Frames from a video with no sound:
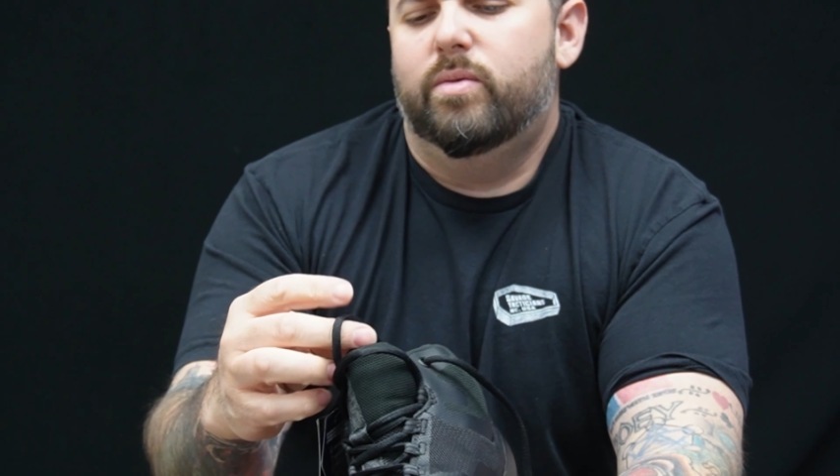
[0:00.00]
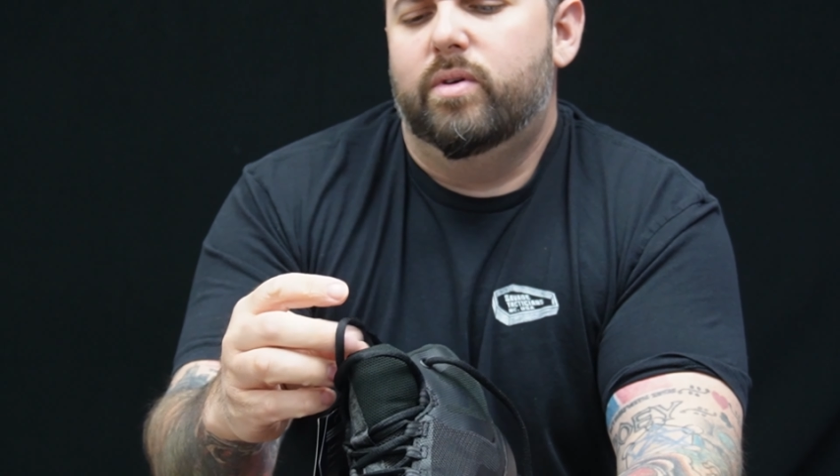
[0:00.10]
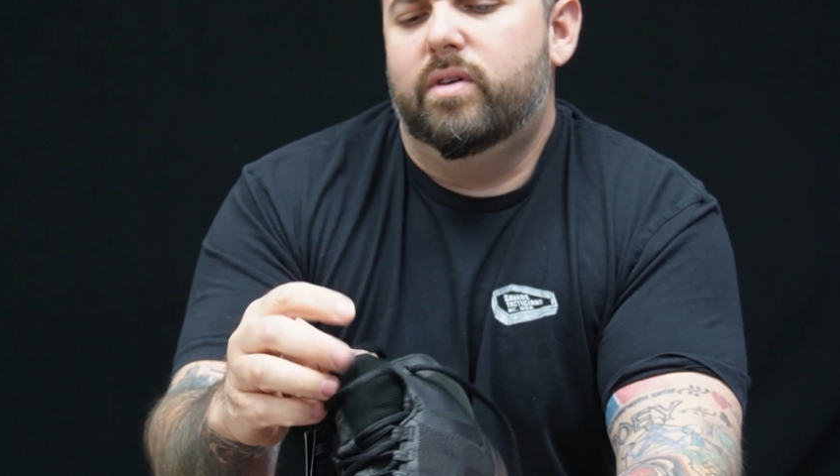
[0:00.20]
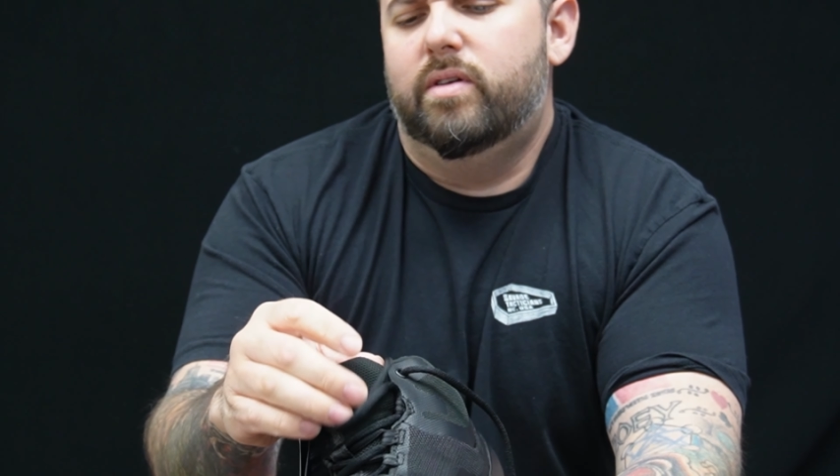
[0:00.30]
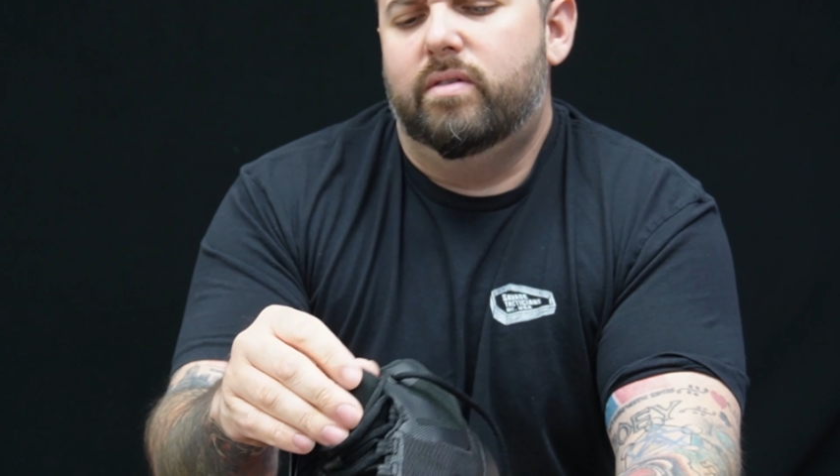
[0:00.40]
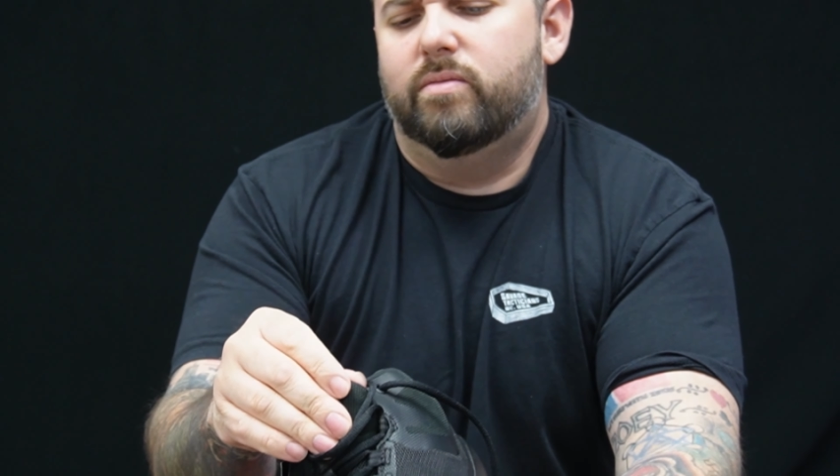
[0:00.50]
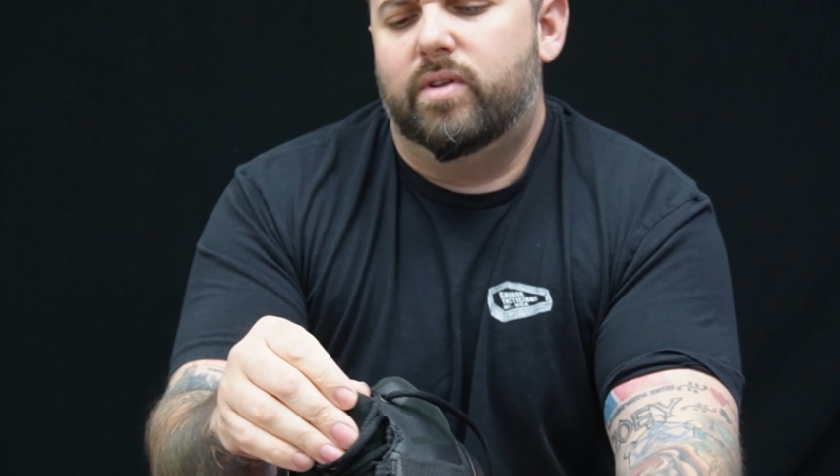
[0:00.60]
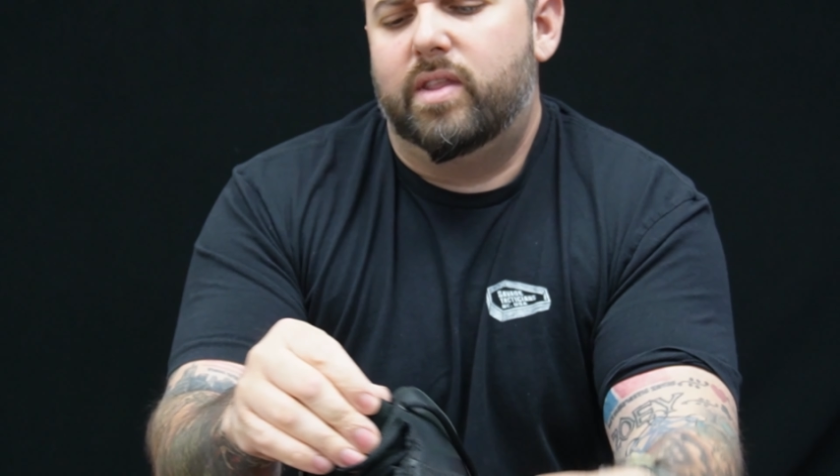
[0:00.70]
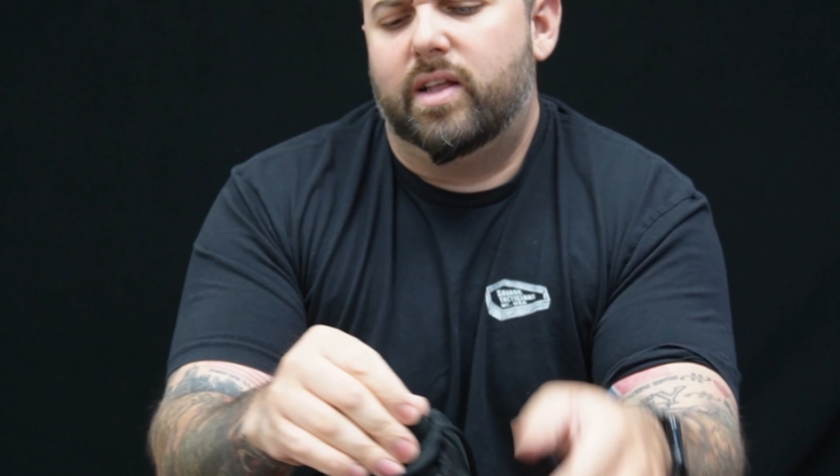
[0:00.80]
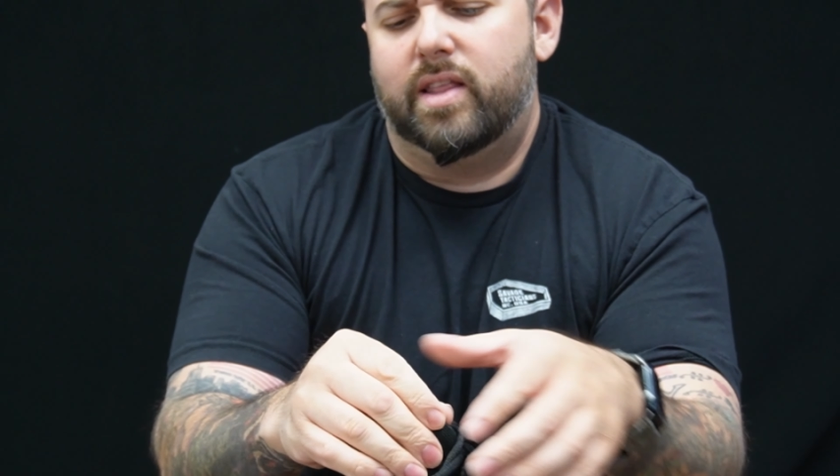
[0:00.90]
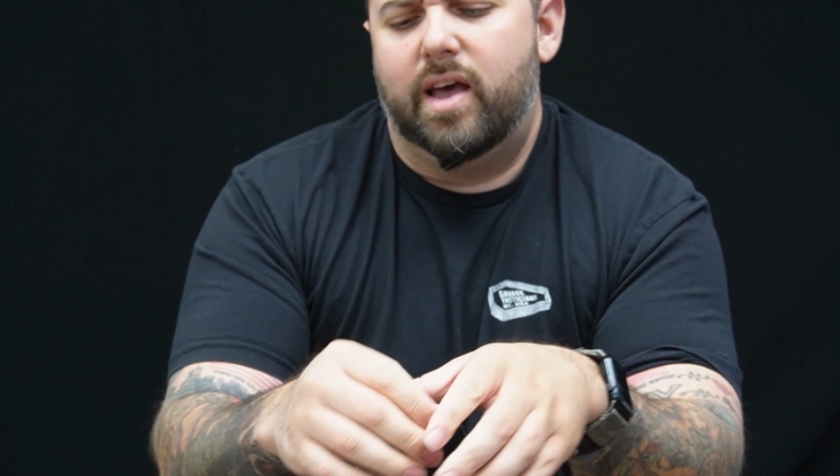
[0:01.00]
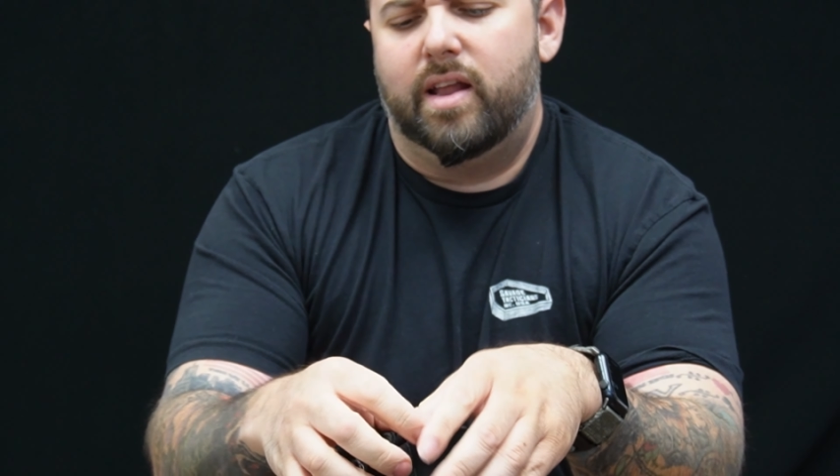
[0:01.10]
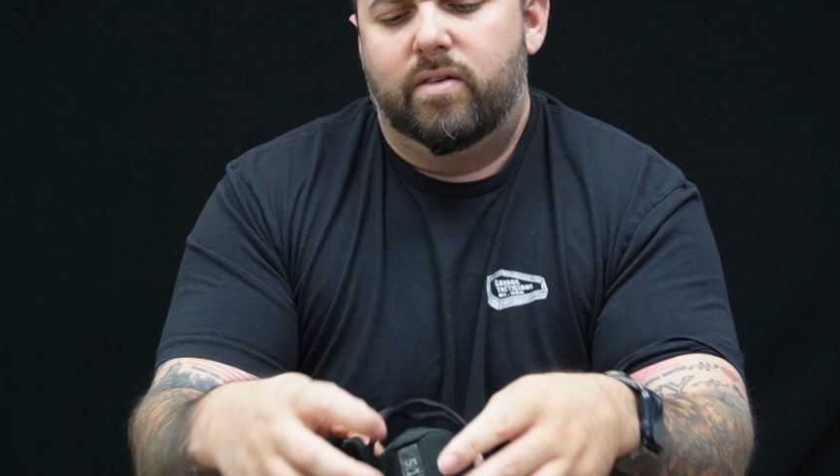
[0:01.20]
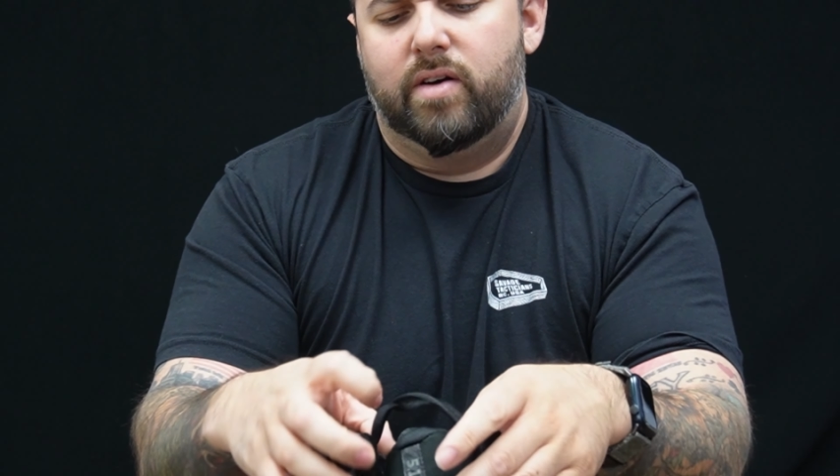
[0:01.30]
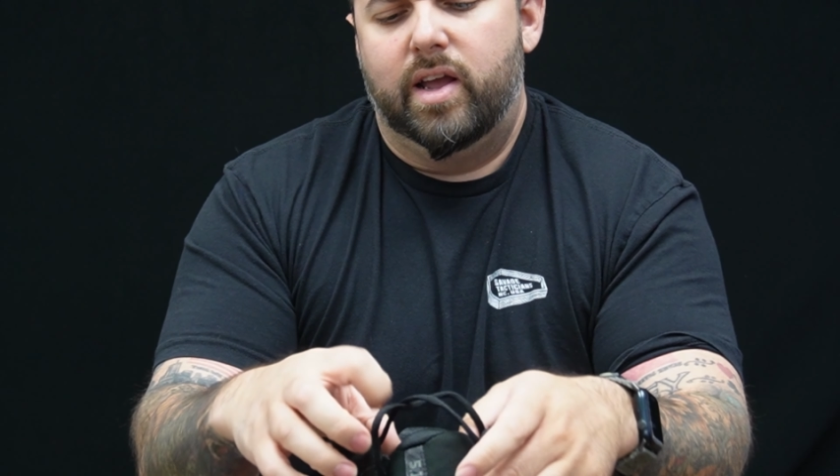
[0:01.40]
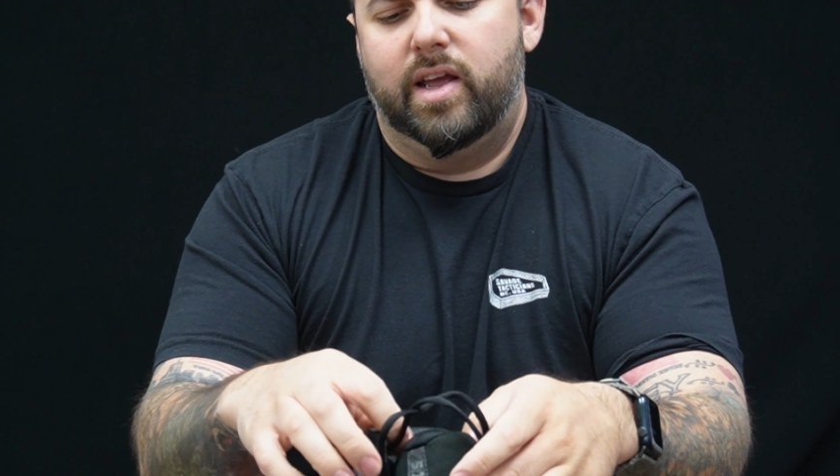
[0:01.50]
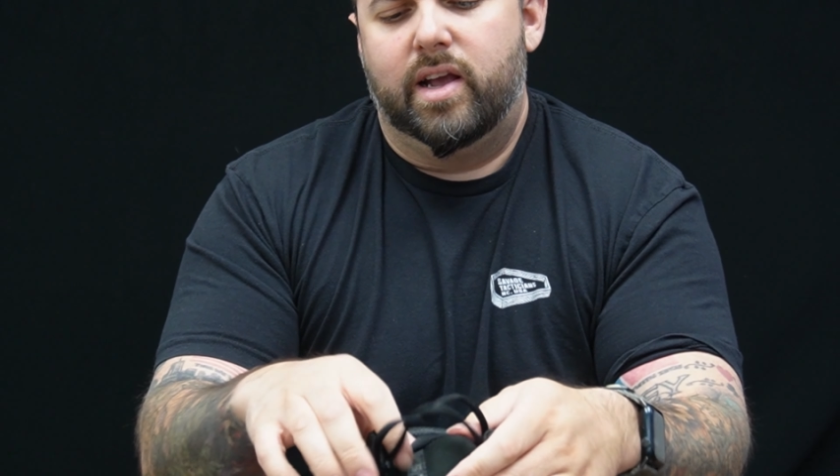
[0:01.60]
would think that, right?